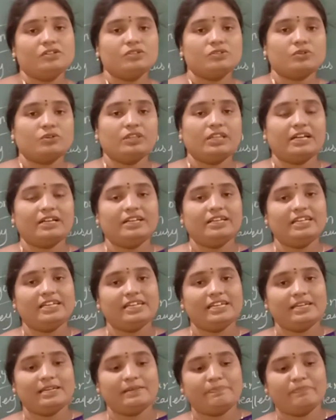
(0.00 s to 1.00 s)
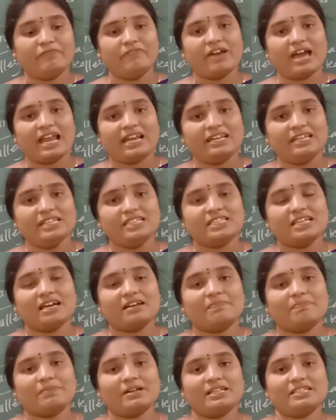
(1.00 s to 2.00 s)
So the deep valleys
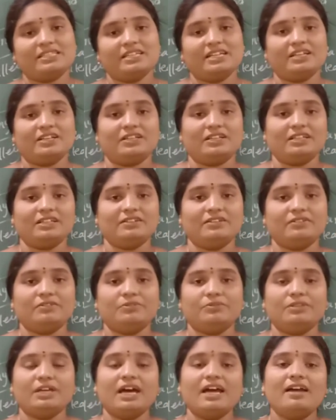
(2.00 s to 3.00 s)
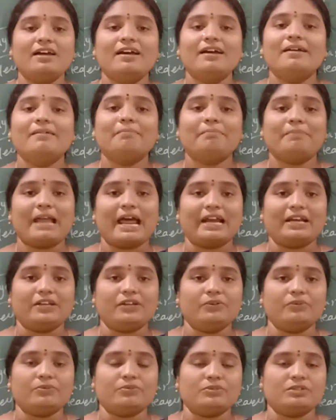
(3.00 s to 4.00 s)
are present to the
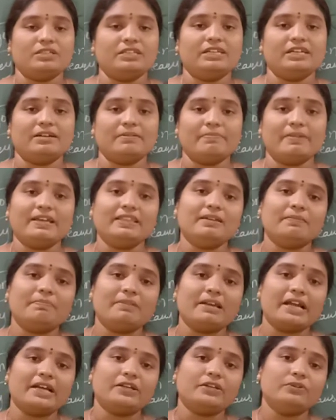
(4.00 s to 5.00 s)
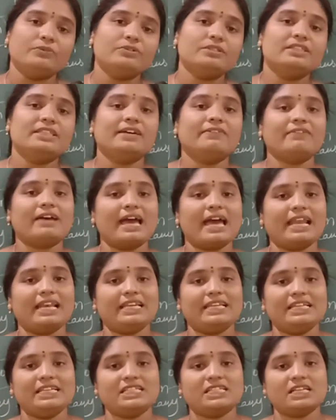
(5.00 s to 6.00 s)
plateaus. Nearby the plateaus, the
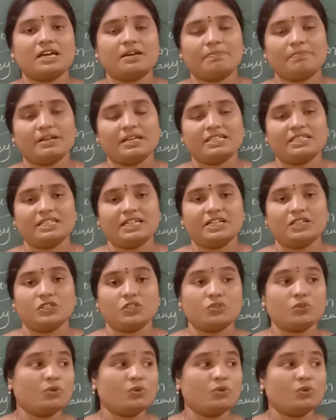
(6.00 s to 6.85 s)
valleys are present.